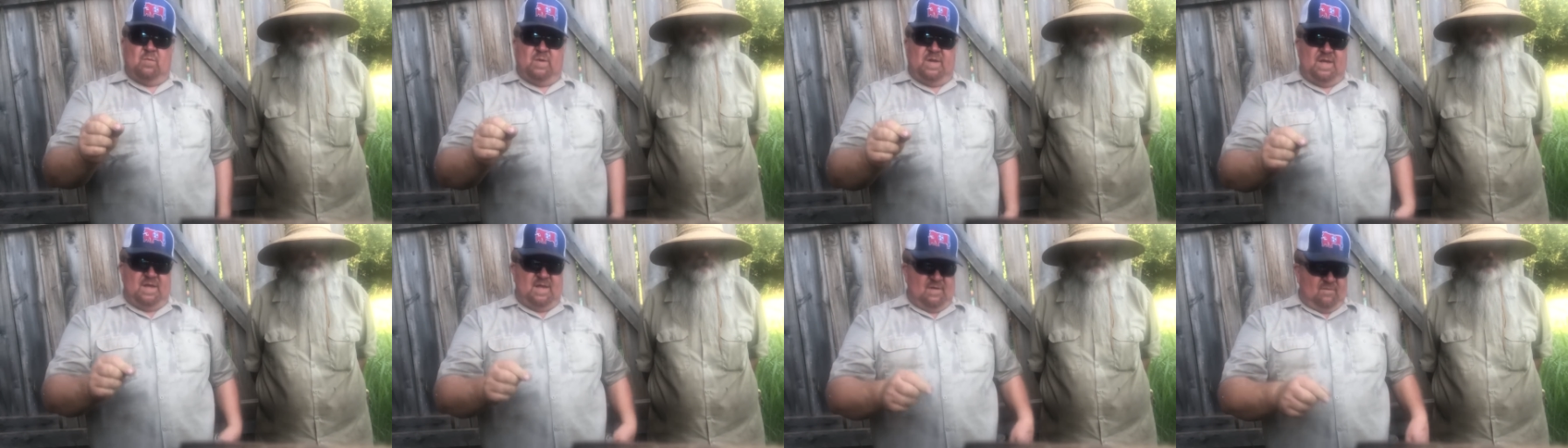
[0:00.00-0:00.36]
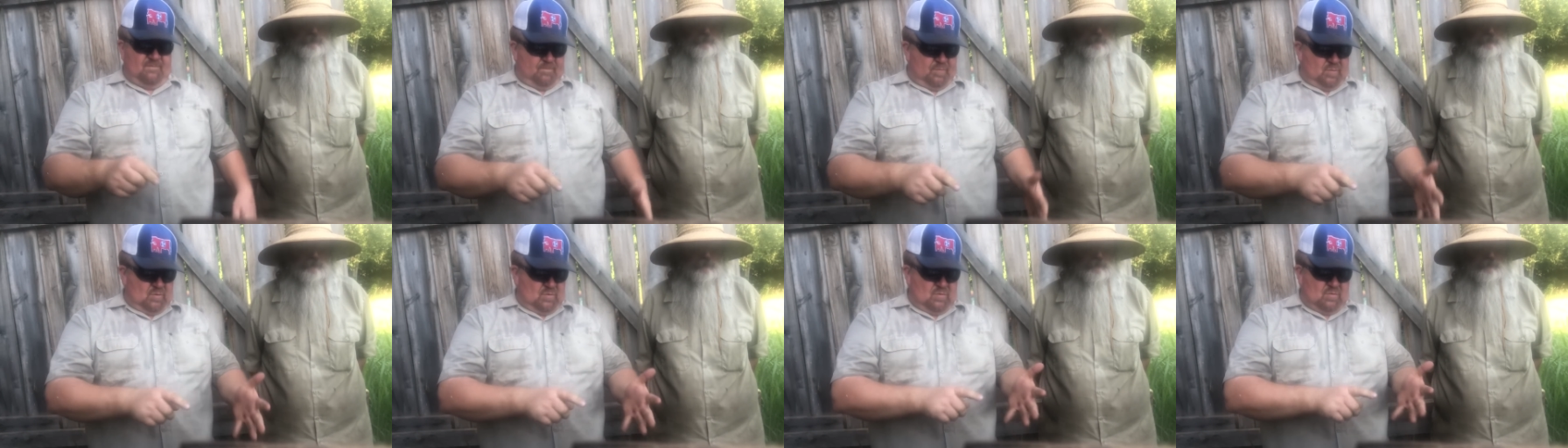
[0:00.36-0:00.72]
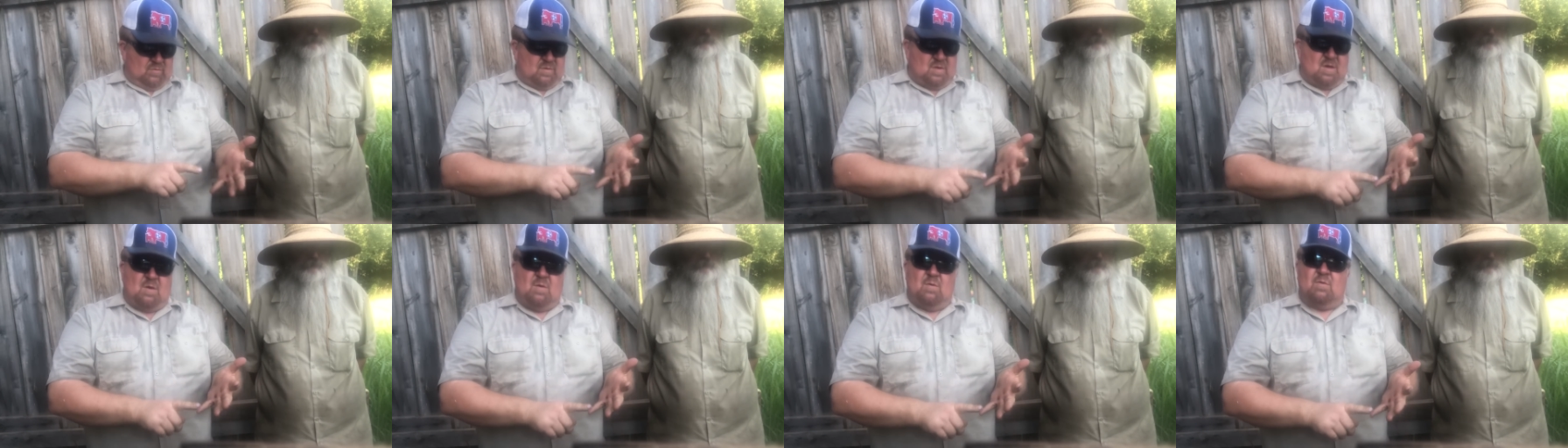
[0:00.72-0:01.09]
We have
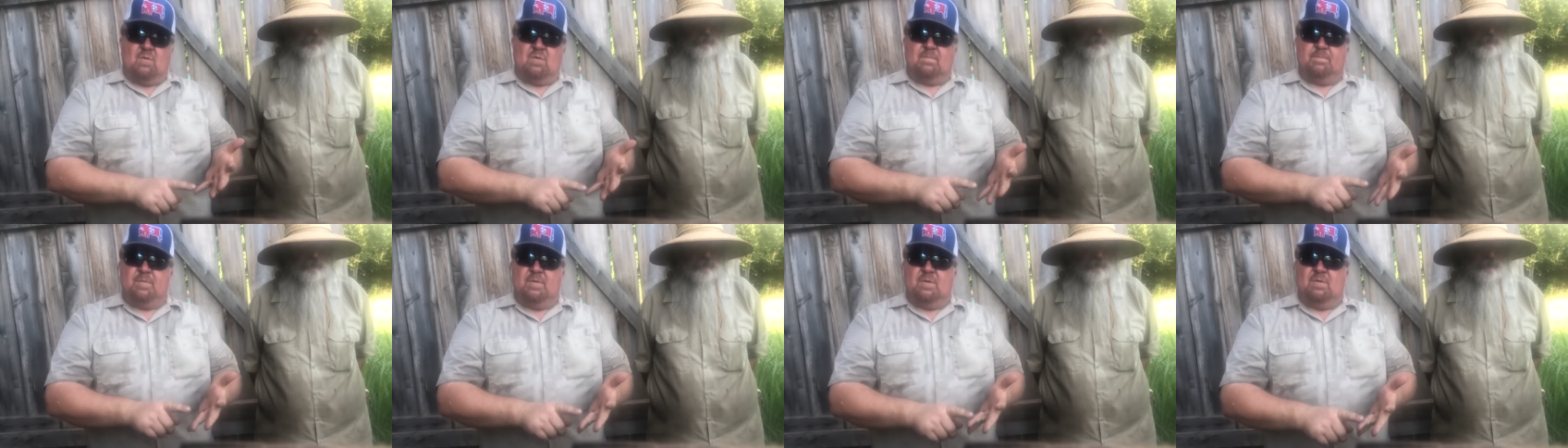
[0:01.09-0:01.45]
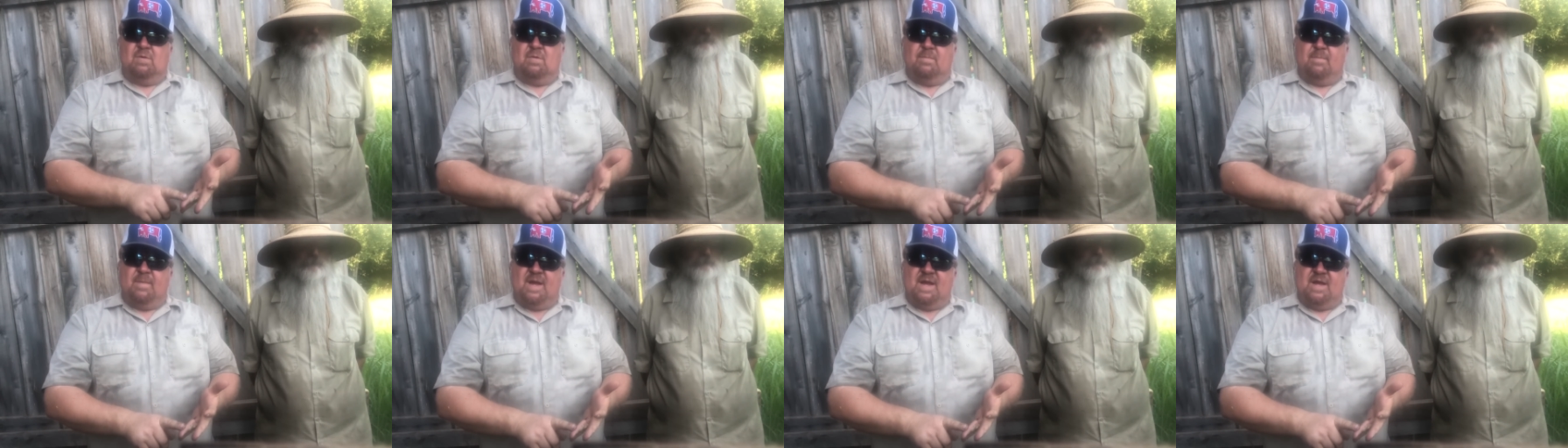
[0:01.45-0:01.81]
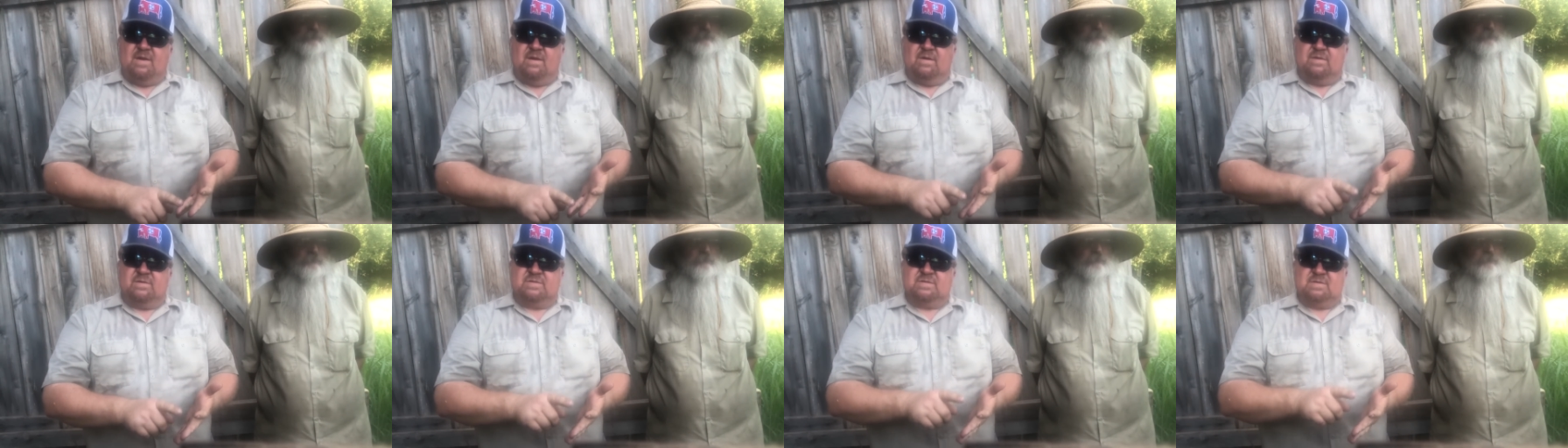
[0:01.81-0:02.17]
pulled corn, pulled
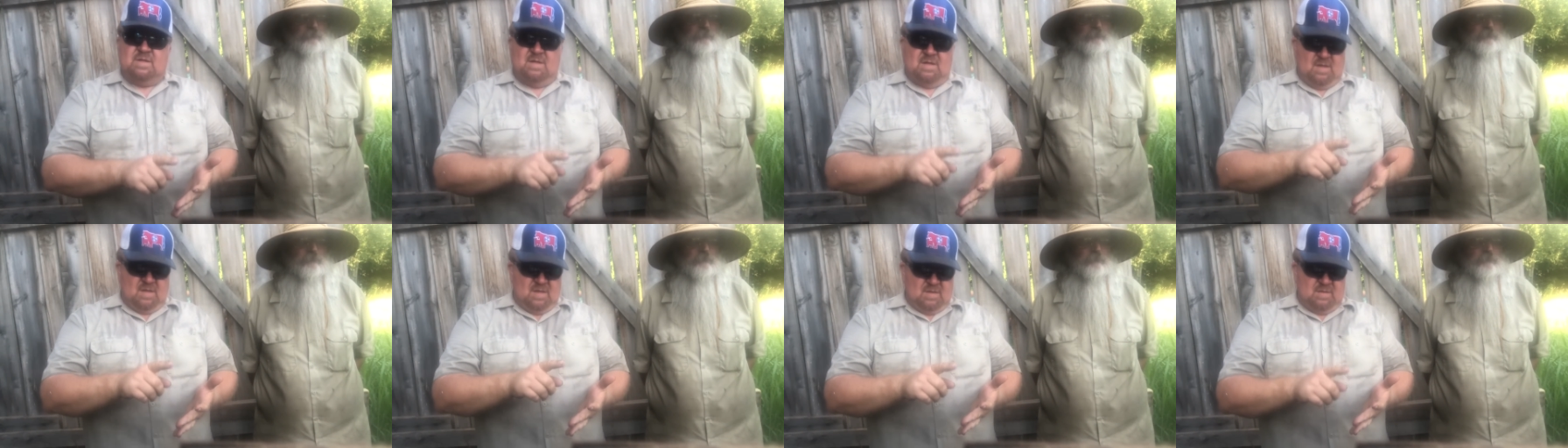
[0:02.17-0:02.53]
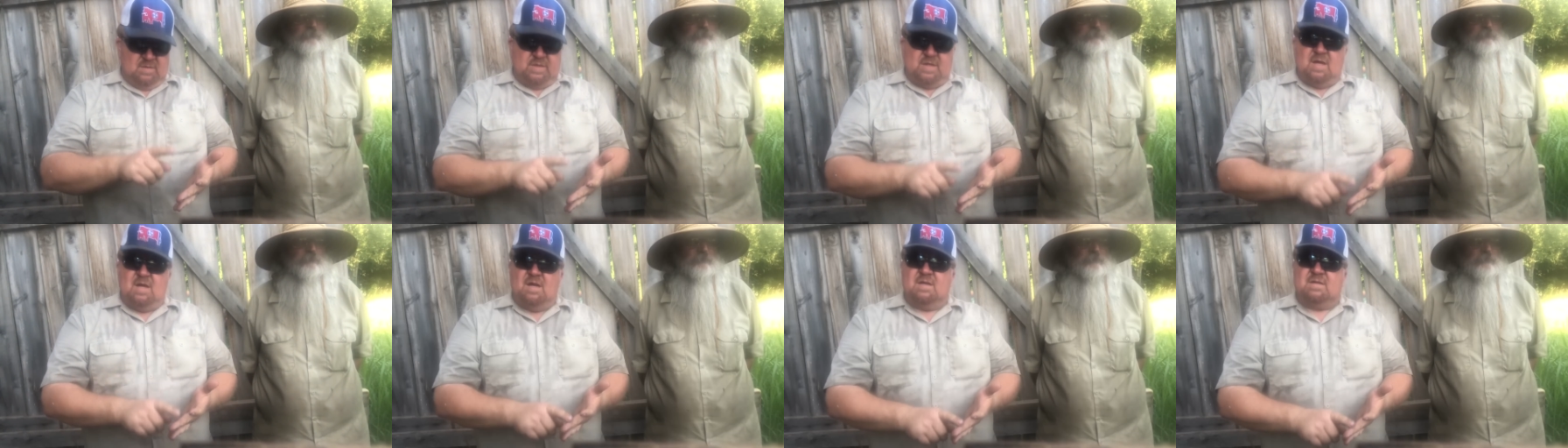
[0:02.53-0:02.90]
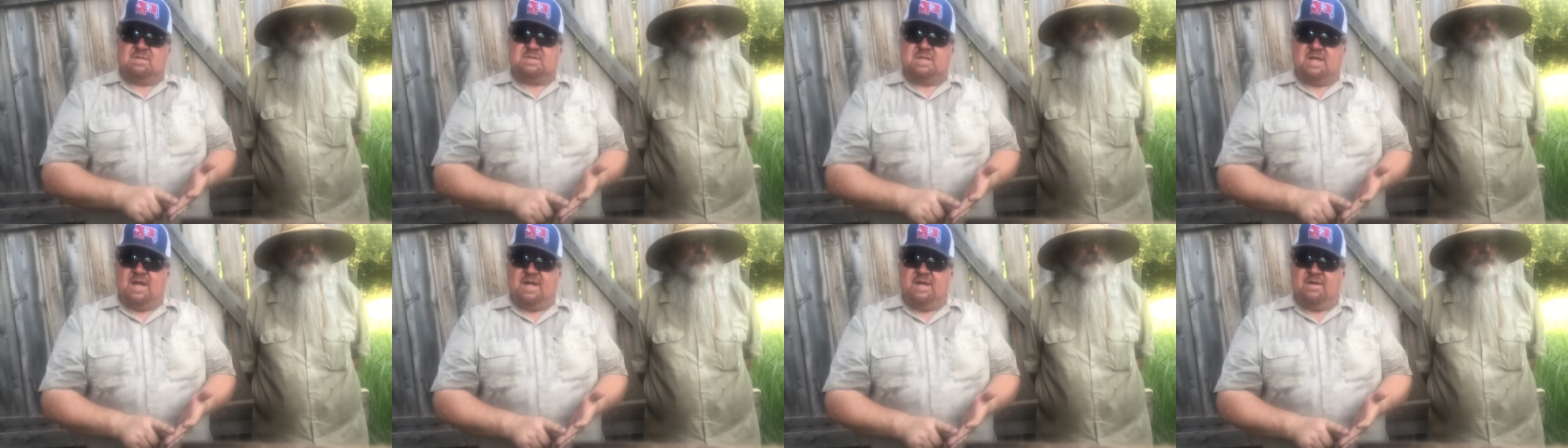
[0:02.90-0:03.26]
maters,
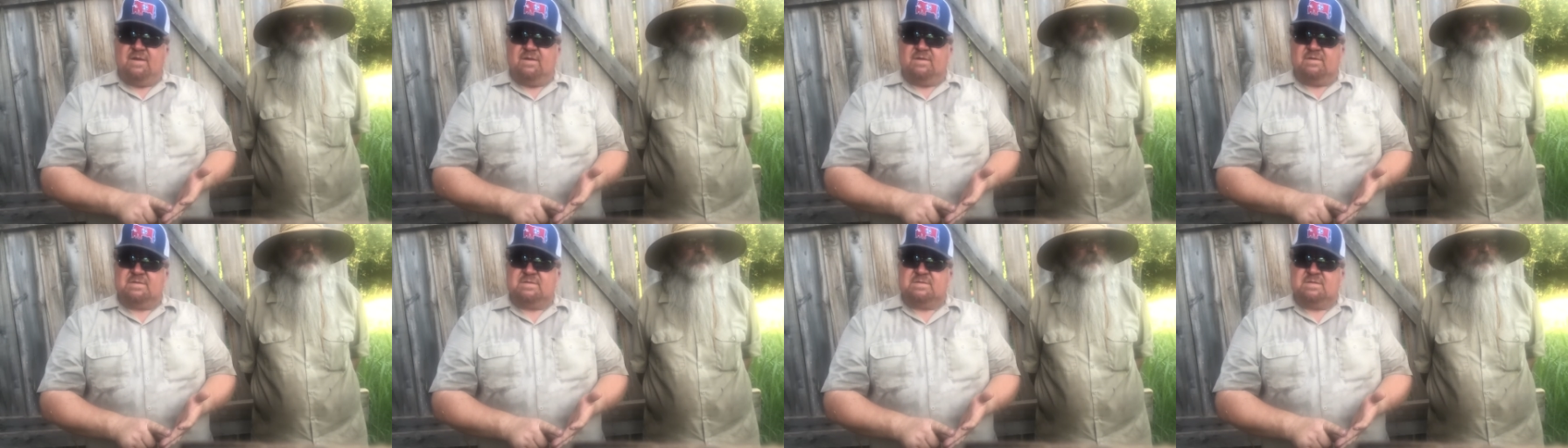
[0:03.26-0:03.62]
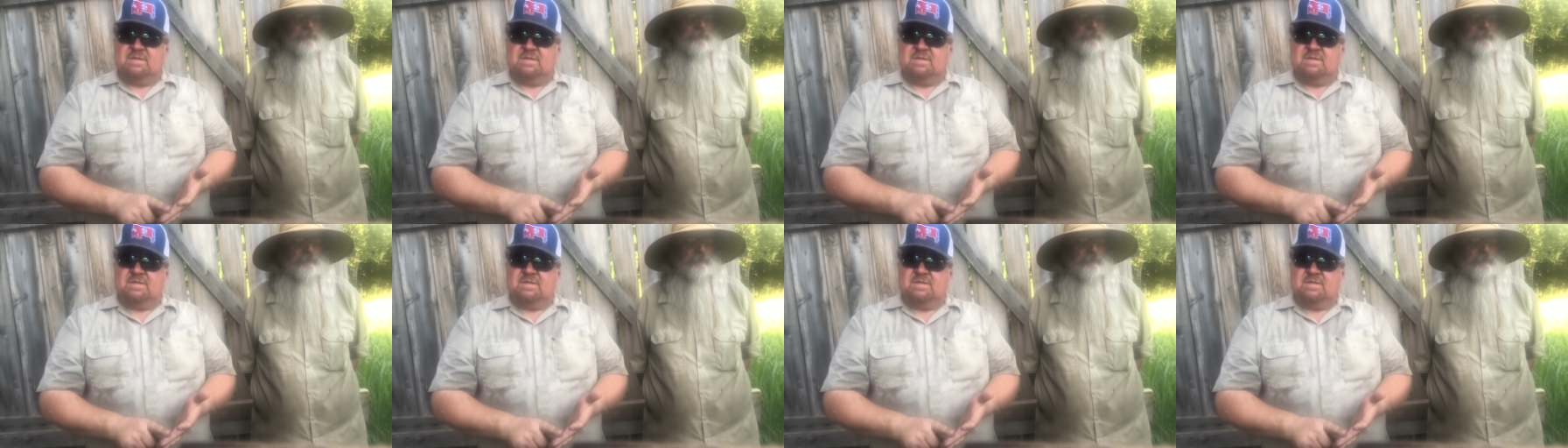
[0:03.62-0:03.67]
dug taters.